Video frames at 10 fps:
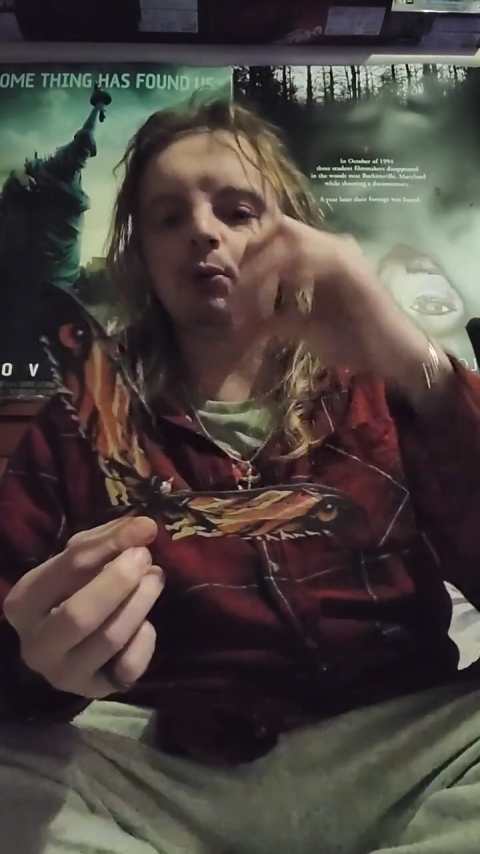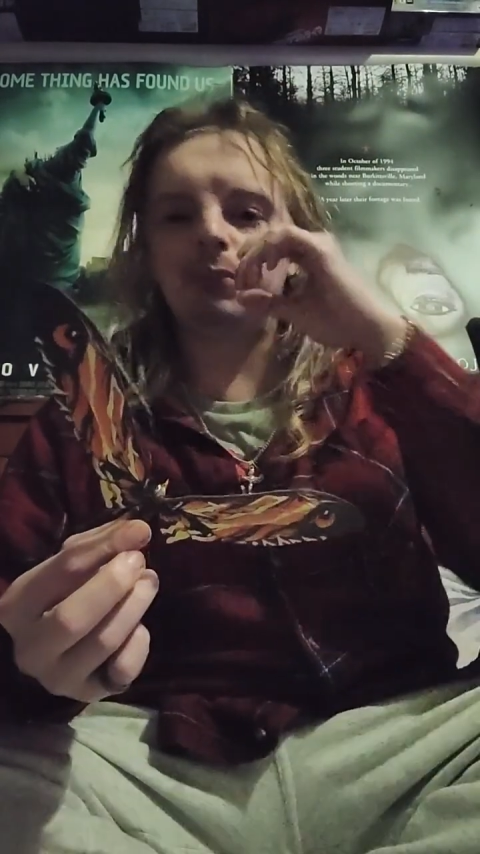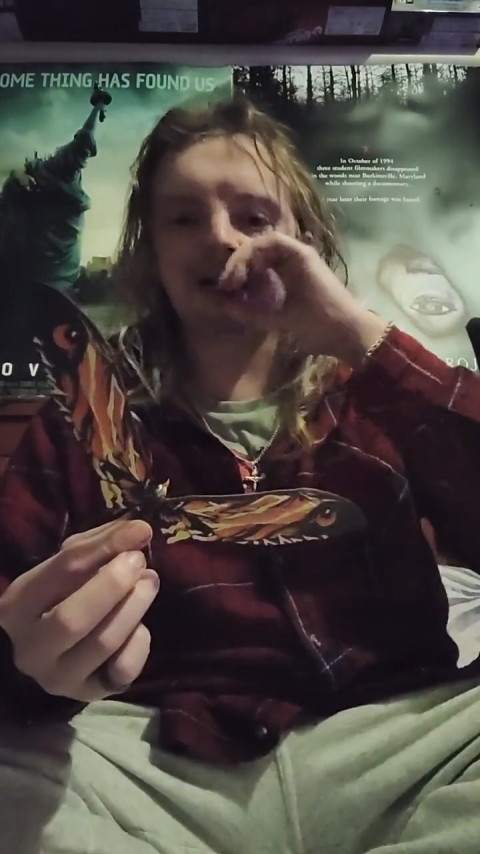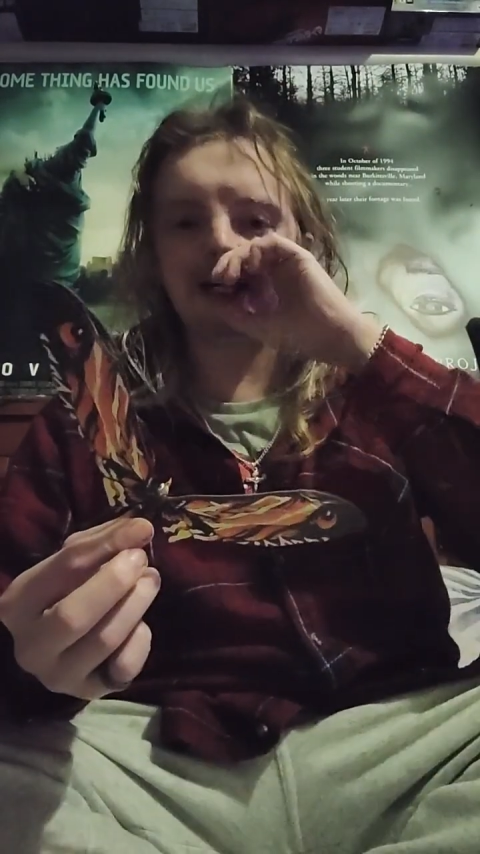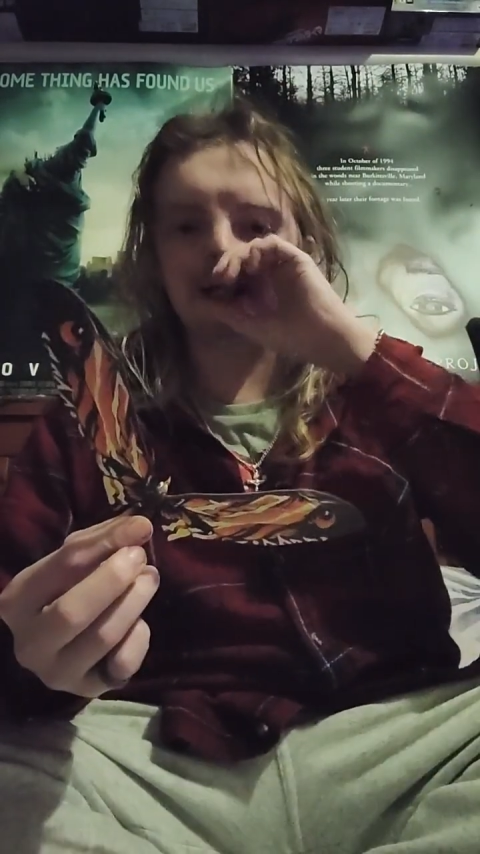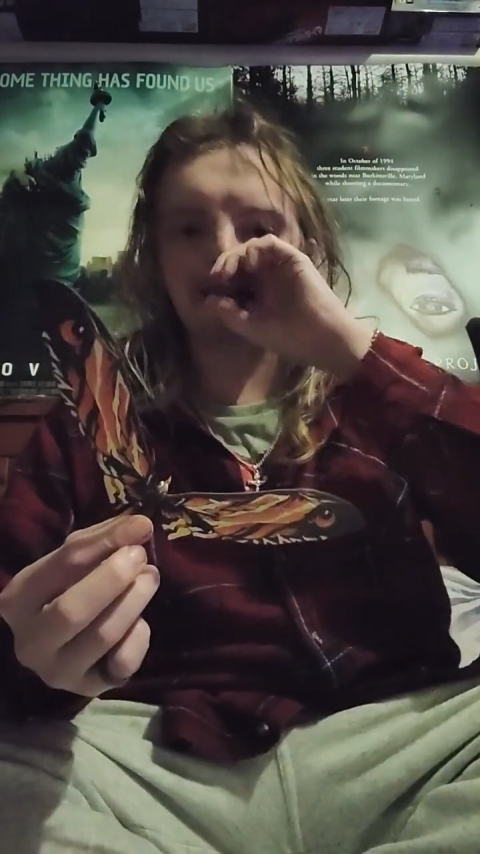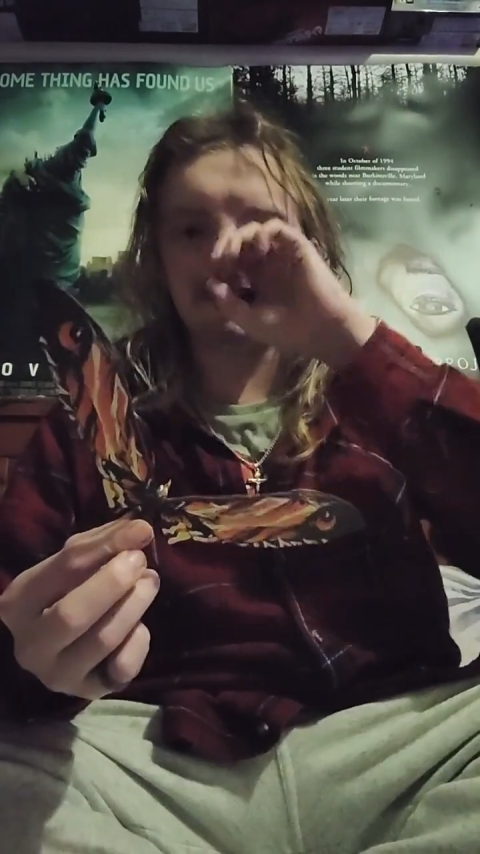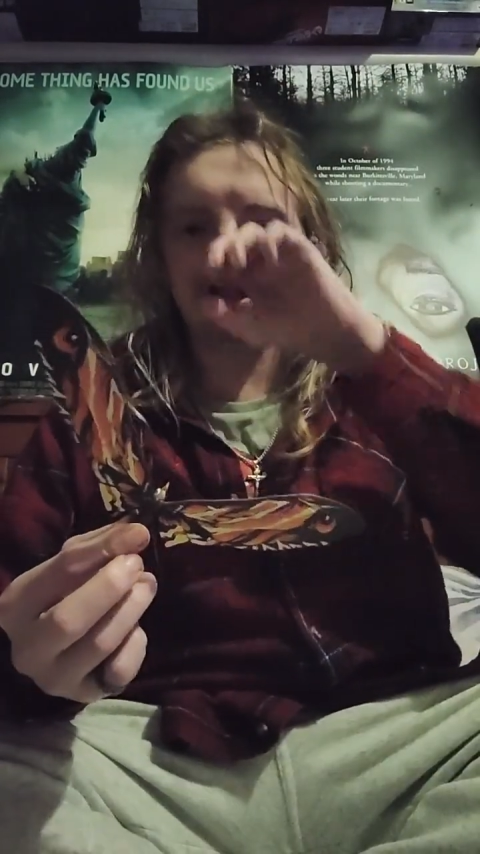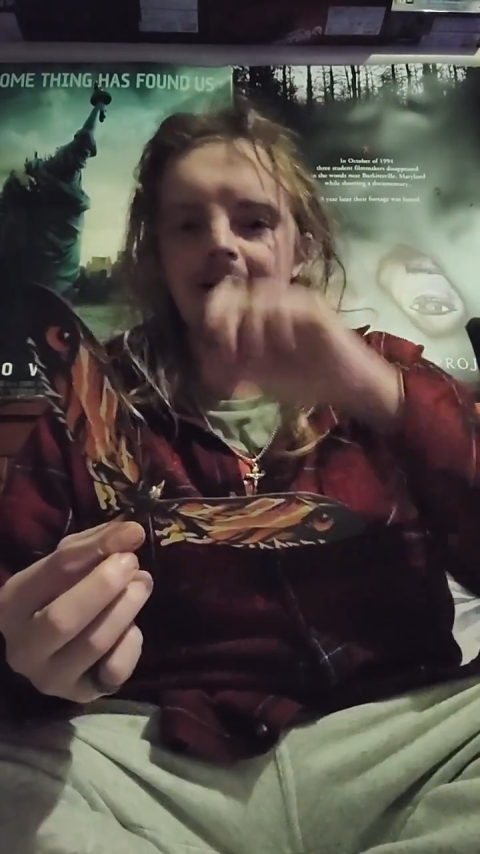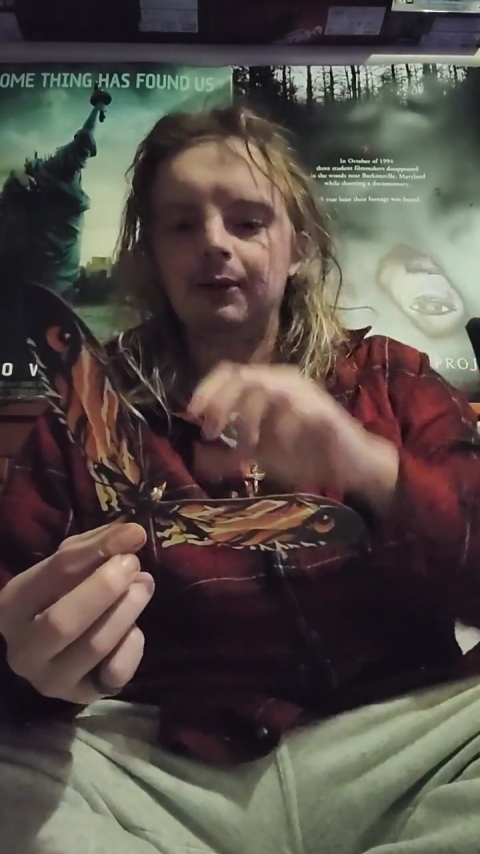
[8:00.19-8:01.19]

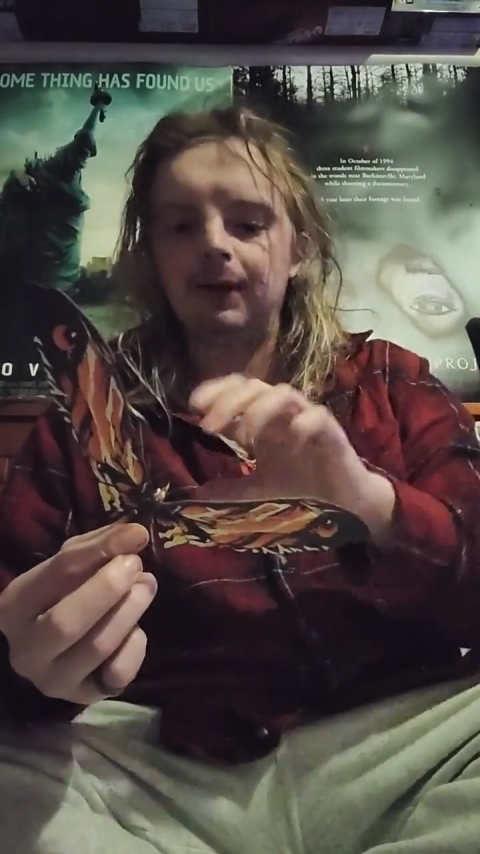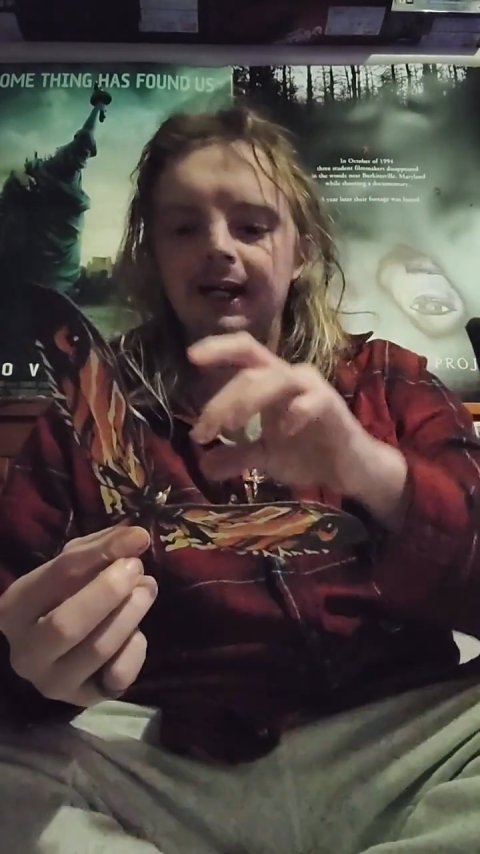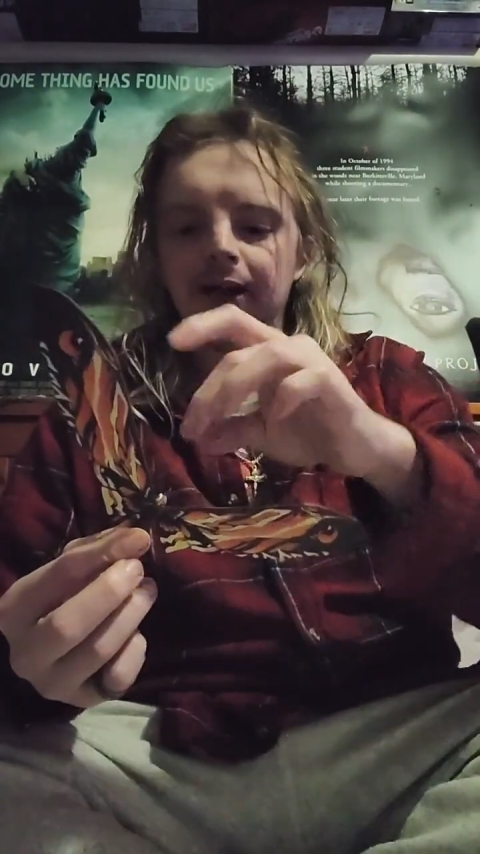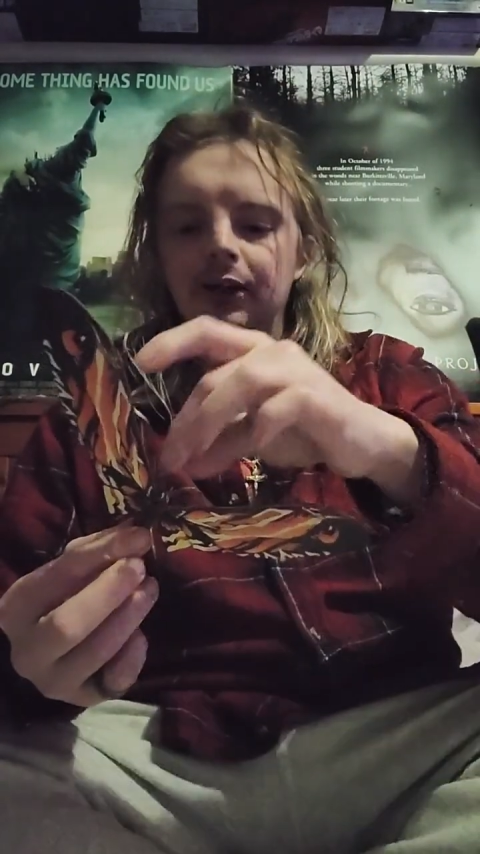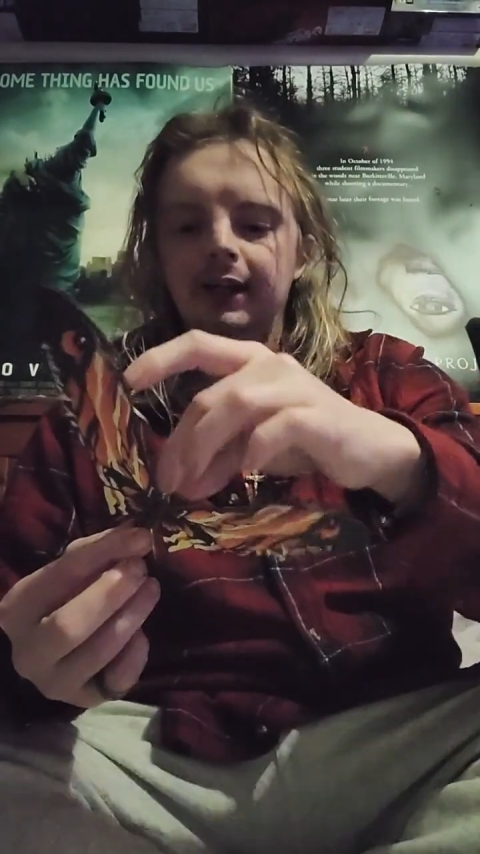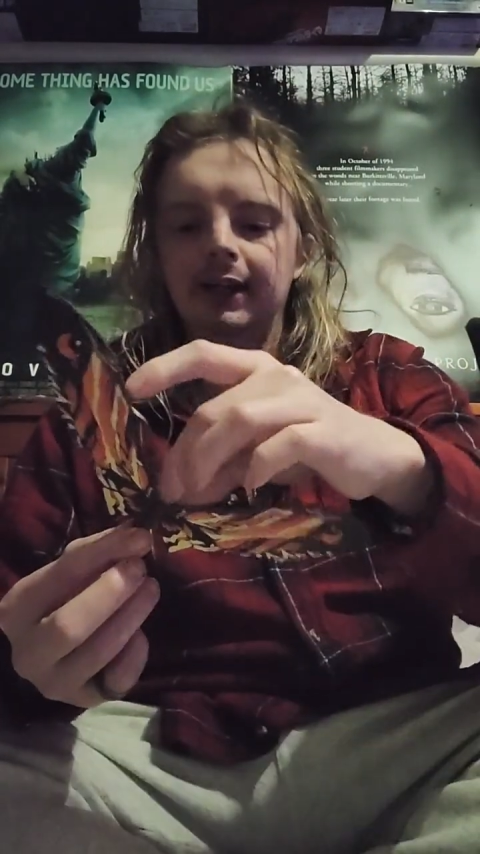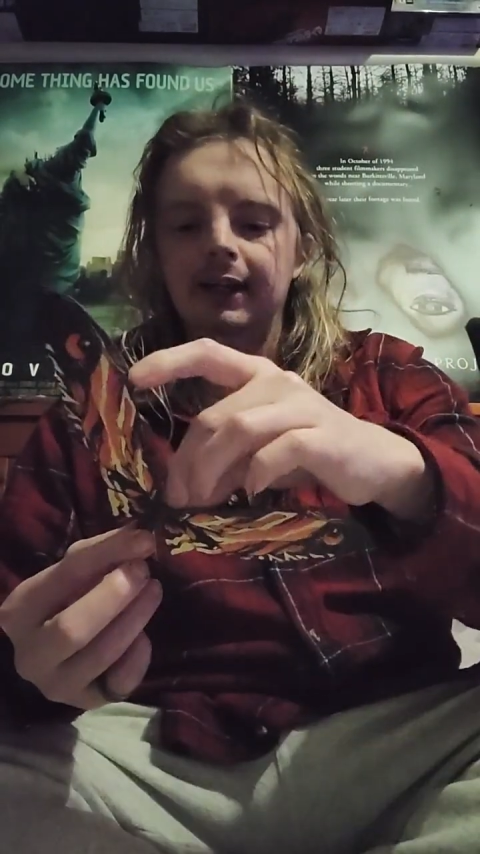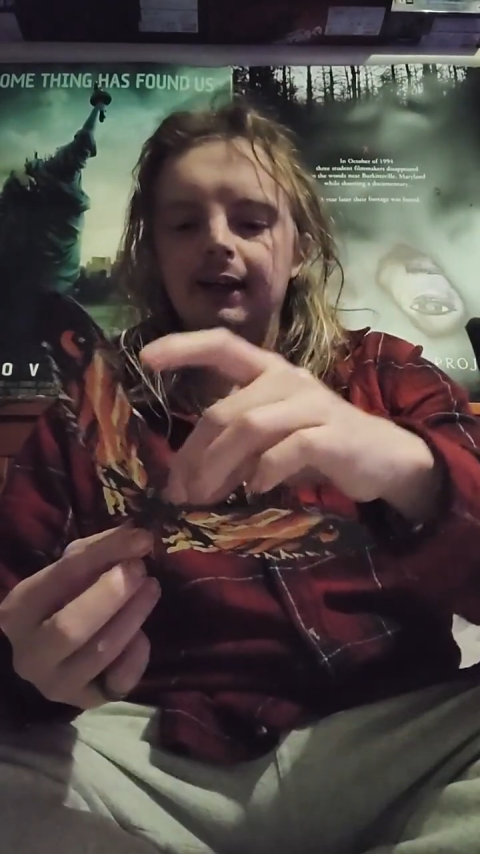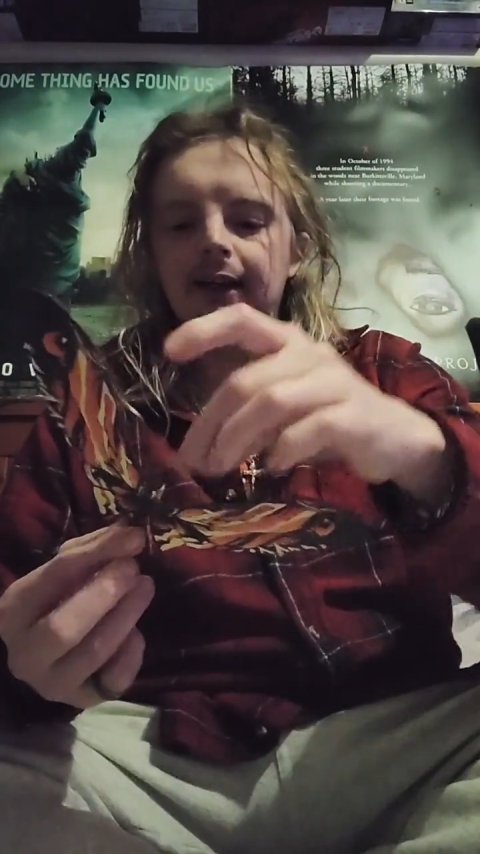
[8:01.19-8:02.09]
bigger in a way, like,